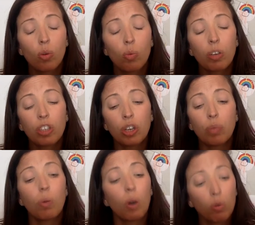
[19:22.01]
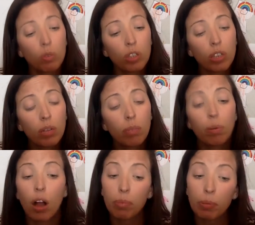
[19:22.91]
which it won't,
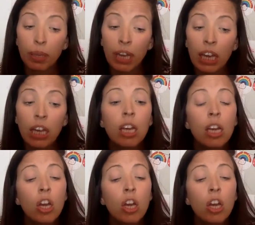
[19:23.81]
probably,